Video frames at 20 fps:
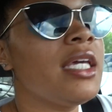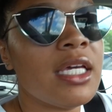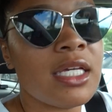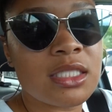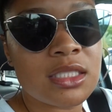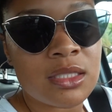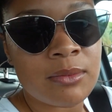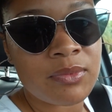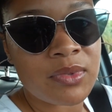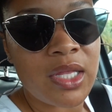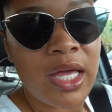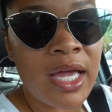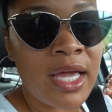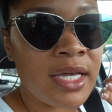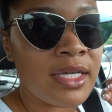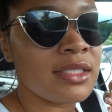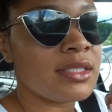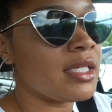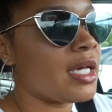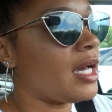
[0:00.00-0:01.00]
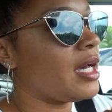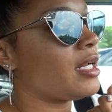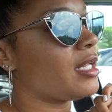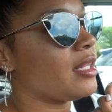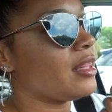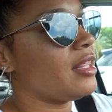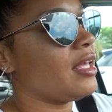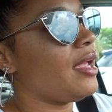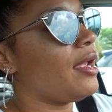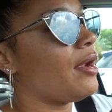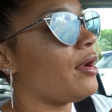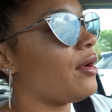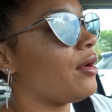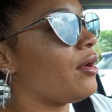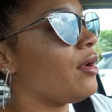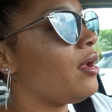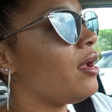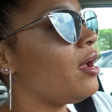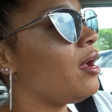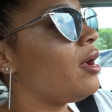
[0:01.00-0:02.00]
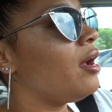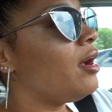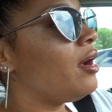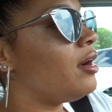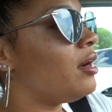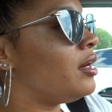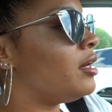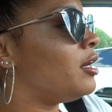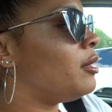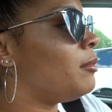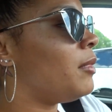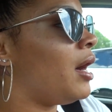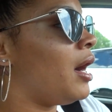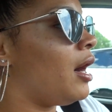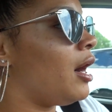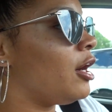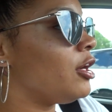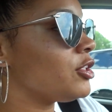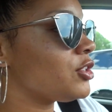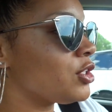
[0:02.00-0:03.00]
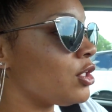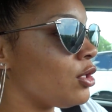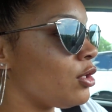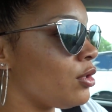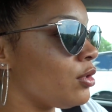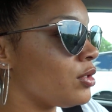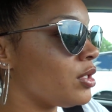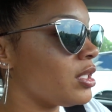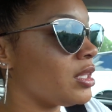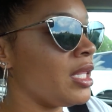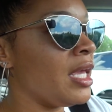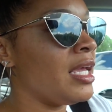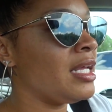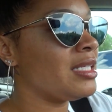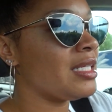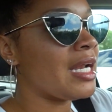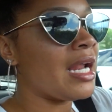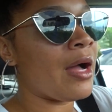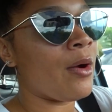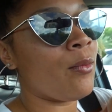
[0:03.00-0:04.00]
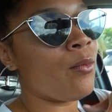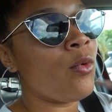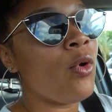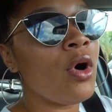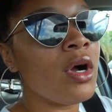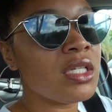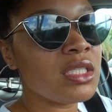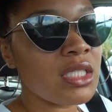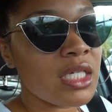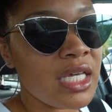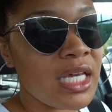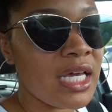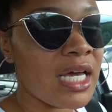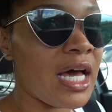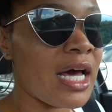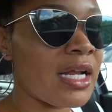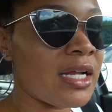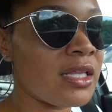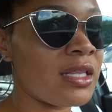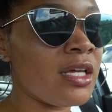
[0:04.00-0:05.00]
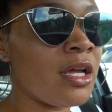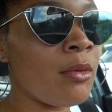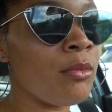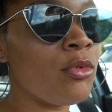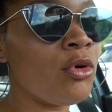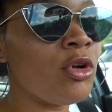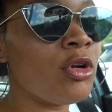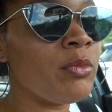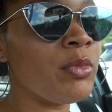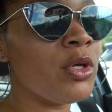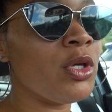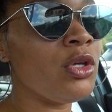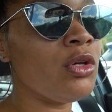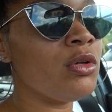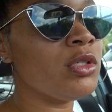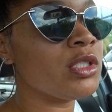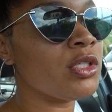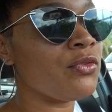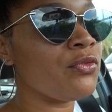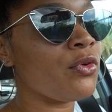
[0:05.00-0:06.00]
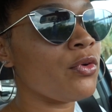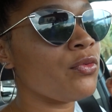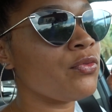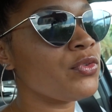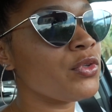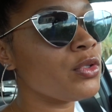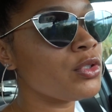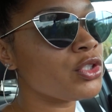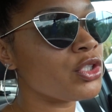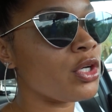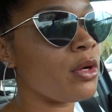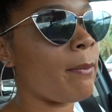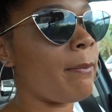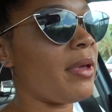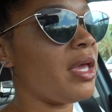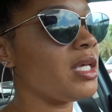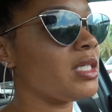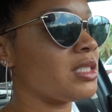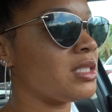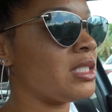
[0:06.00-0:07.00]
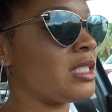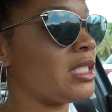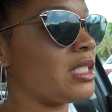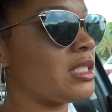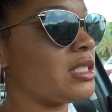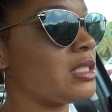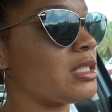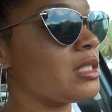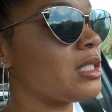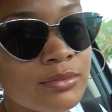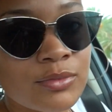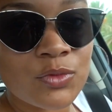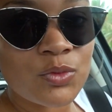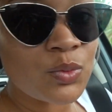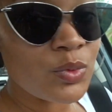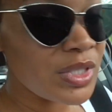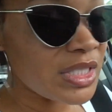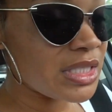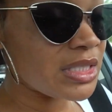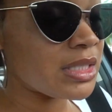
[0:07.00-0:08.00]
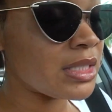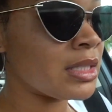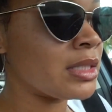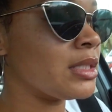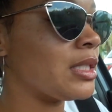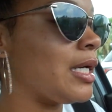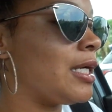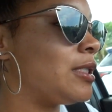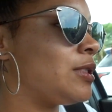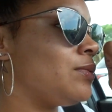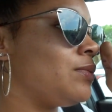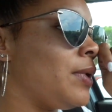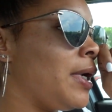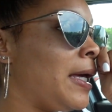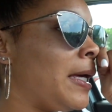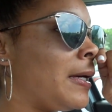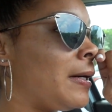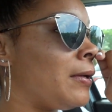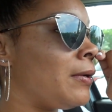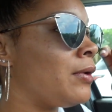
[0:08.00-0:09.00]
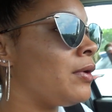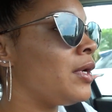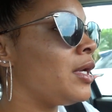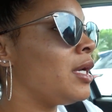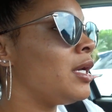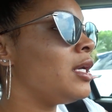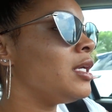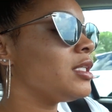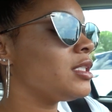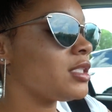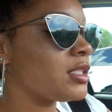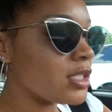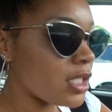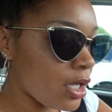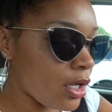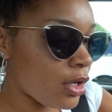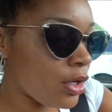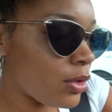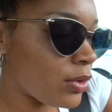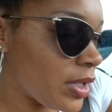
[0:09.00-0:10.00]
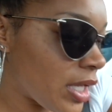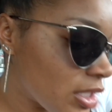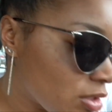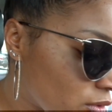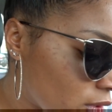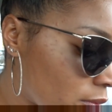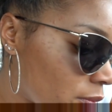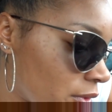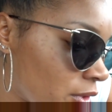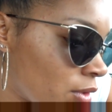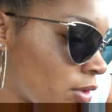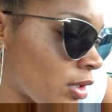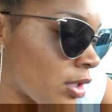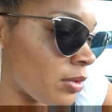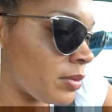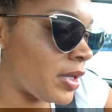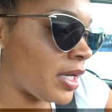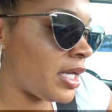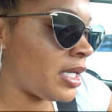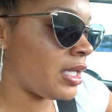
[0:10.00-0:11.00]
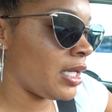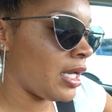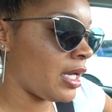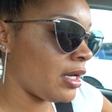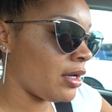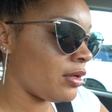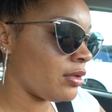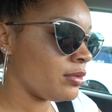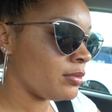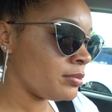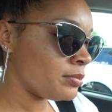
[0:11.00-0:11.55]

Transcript: get some things out of there. I also, the thing that I want to get out of there, I'm going to be using for future business reasons as well. So that's where we're going right now.